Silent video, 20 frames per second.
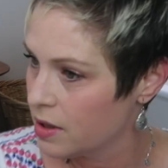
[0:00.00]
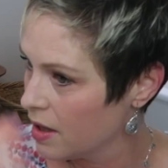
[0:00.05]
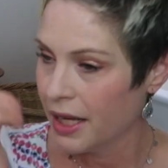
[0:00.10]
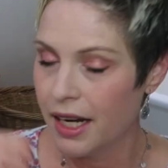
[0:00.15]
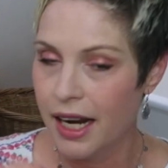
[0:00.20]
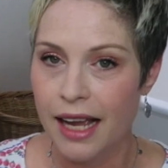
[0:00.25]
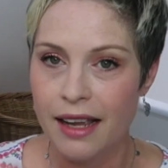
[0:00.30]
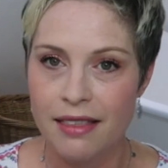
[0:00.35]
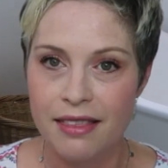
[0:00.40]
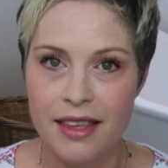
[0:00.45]

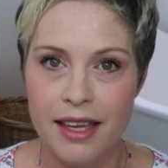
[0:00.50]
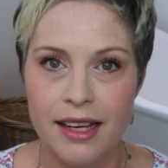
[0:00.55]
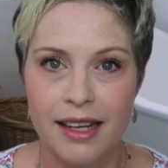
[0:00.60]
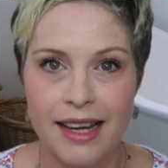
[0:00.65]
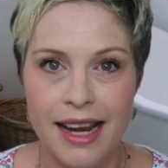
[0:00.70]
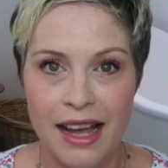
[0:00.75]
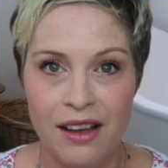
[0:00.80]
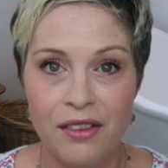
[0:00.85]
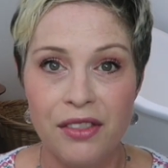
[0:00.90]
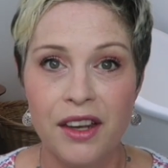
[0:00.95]
But I think
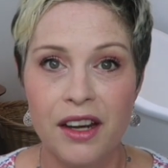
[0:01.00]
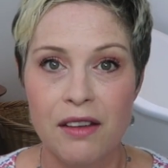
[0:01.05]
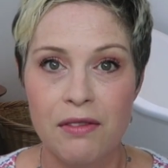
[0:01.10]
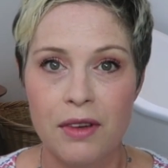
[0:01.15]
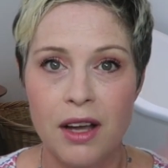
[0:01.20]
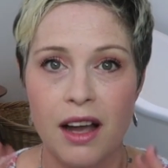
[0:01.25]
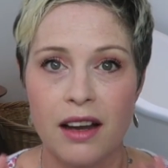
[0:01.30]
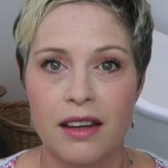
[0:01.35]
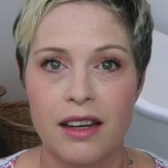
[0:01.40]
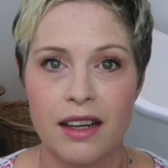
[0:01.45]
now that
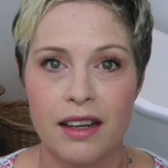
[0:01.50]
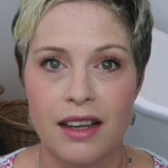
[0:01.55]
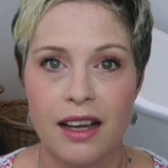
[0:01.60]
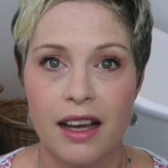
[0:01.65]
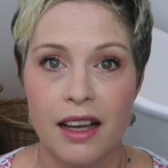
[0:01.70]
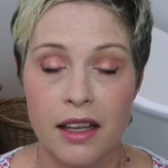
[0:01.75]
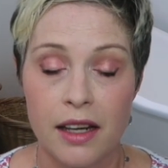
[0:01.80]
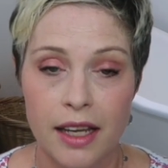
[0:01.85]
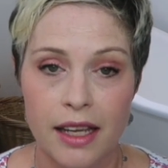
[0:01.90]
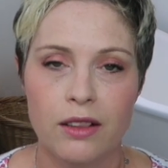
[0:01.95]
I've gotten it
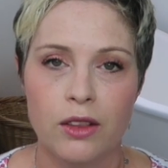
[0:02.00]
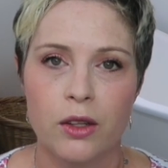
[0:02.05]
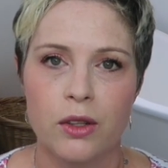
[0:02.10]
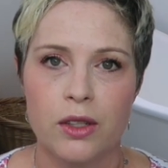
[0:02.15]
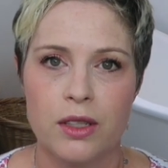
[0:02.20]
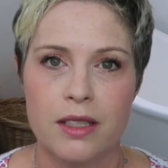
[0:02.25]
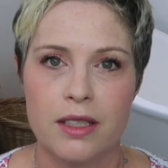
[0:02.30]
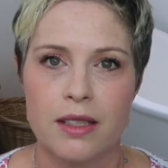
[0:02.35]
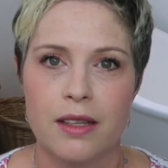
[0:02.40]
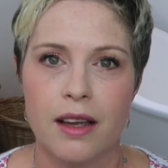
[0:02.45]
cut, it
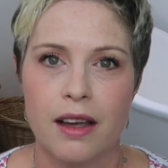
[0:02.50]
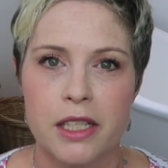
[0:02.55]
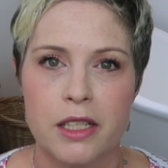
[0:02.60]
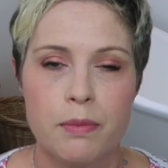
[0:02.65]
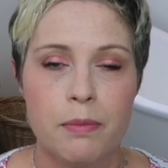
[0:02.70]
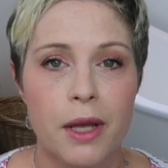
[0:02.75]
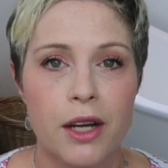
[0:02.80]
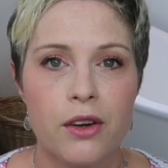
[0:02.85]
looks much